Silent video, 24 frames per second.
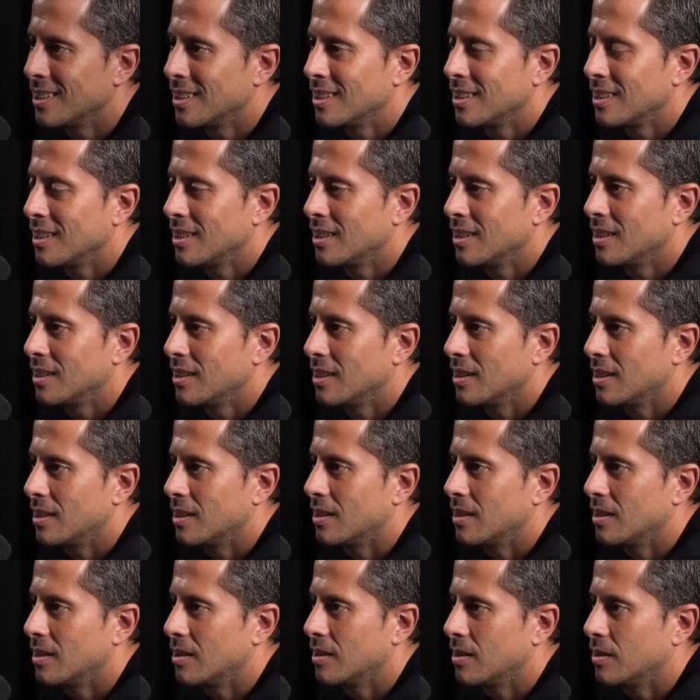Ethereum as a
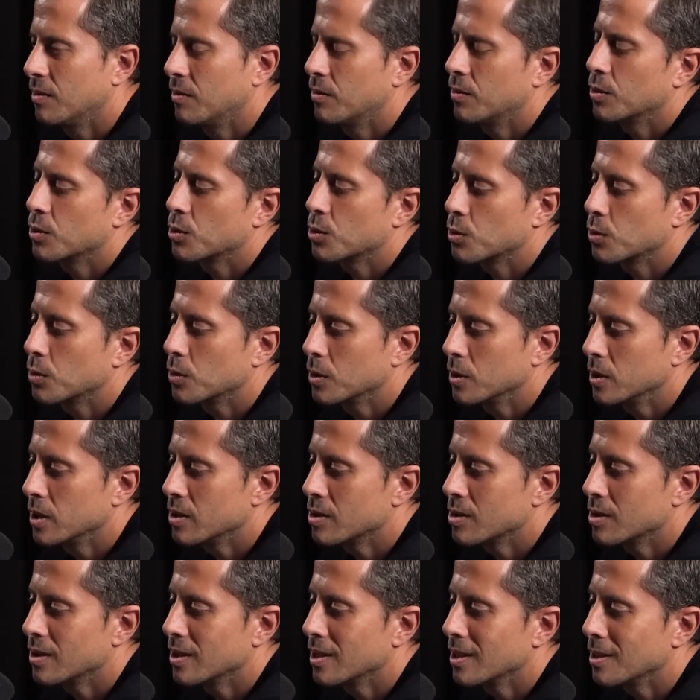shitcoin? For sure,
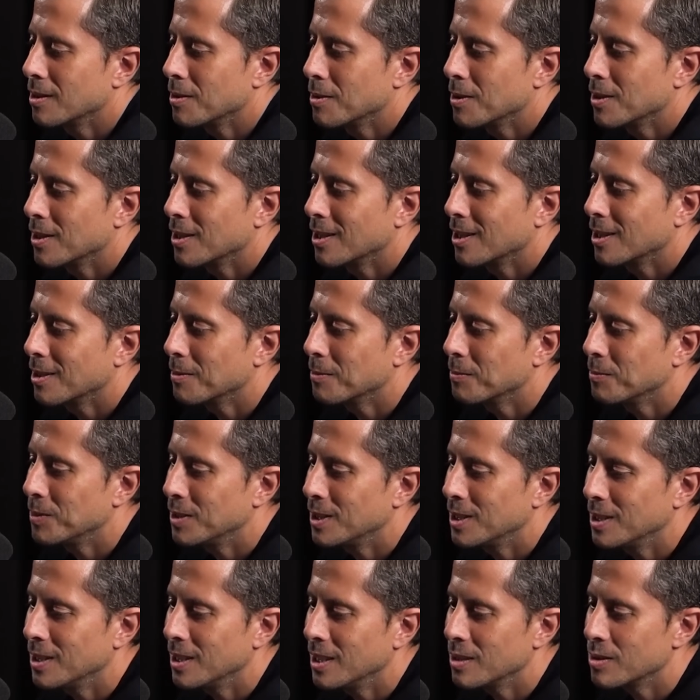it's the um,
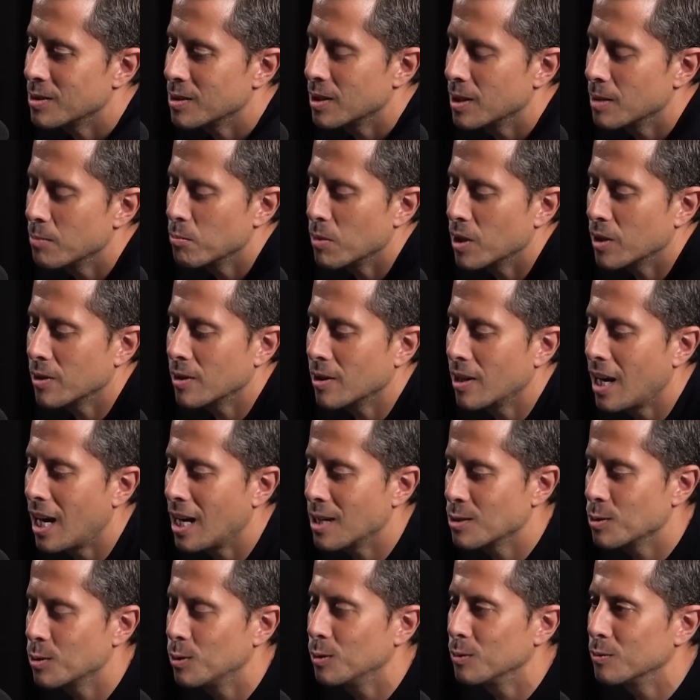it's the mother
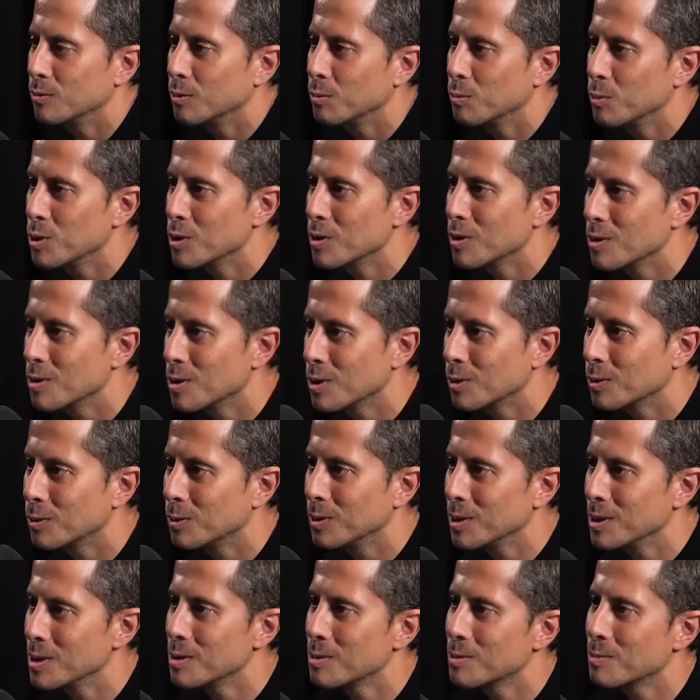asshole from which the
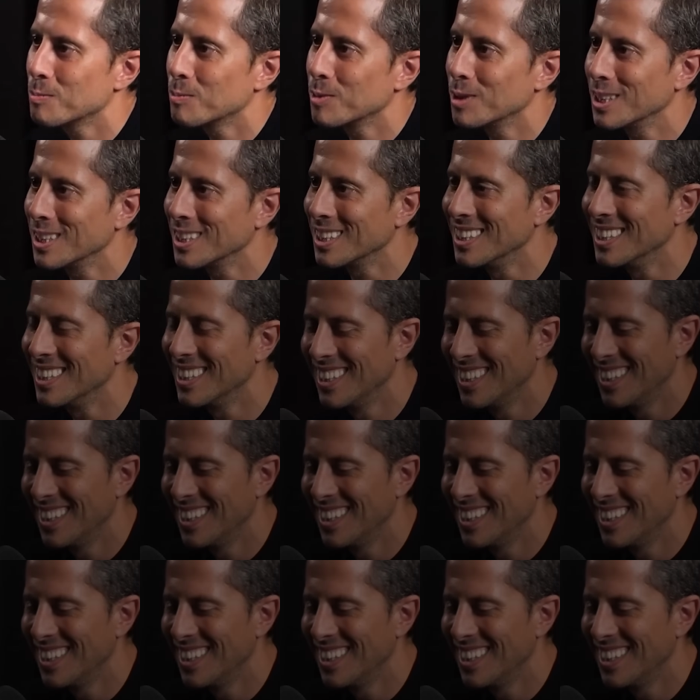shitcoins spring.